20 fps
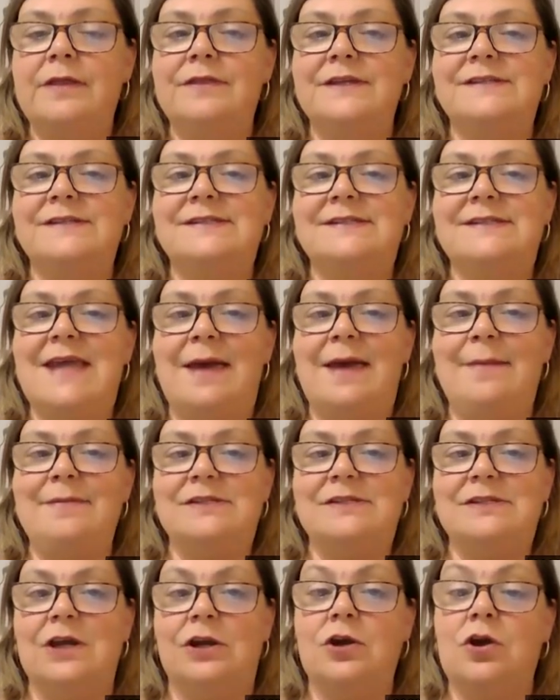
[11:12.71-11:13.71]
the stem
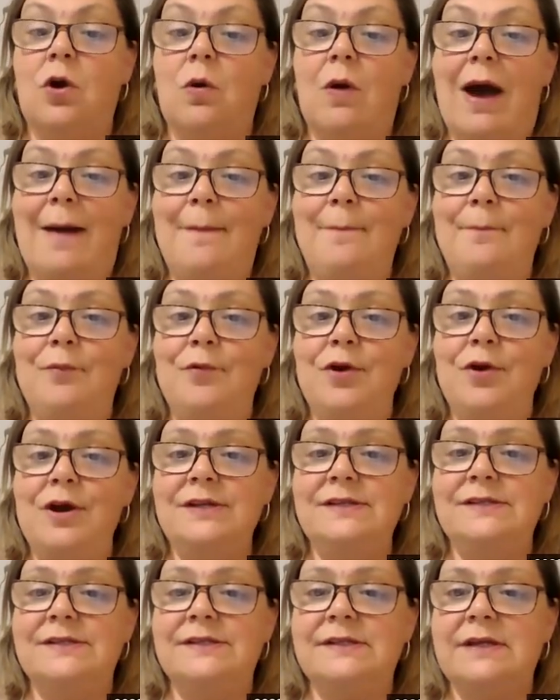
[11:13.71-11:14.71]
is going to go
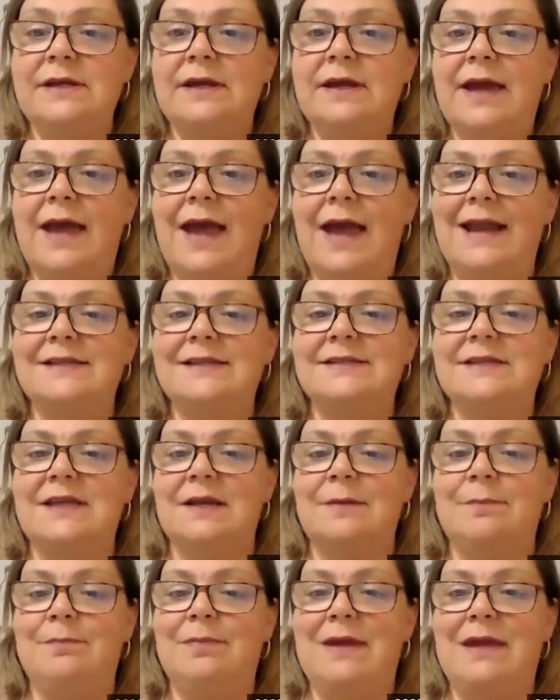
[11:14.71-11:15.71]
upwards and it's
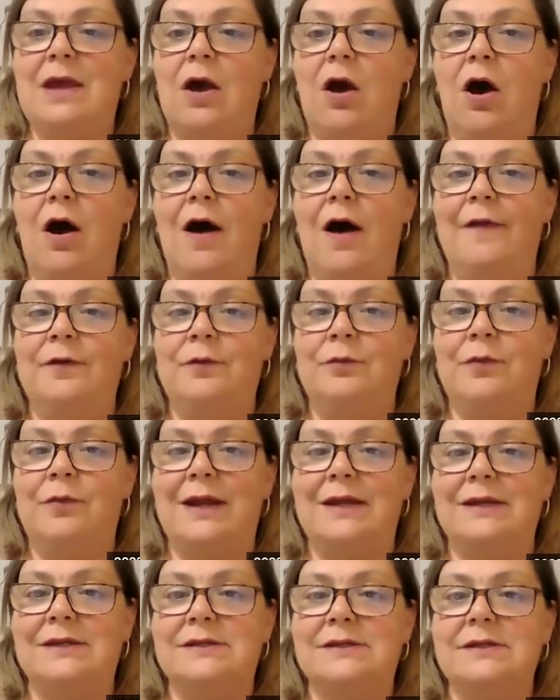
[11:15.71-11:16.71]
going to be on the
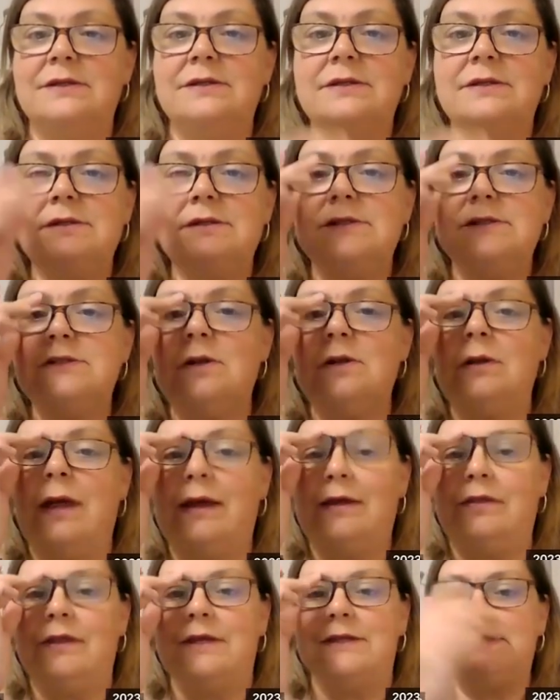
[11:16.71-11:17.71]
right. So
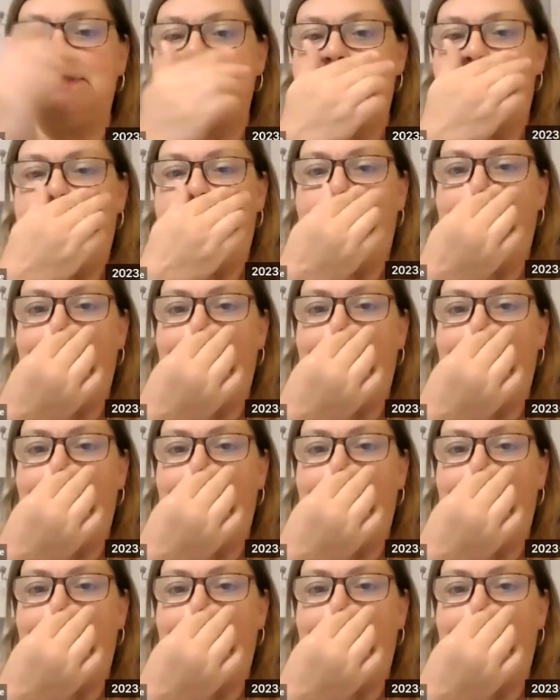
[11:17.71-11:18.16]
like this.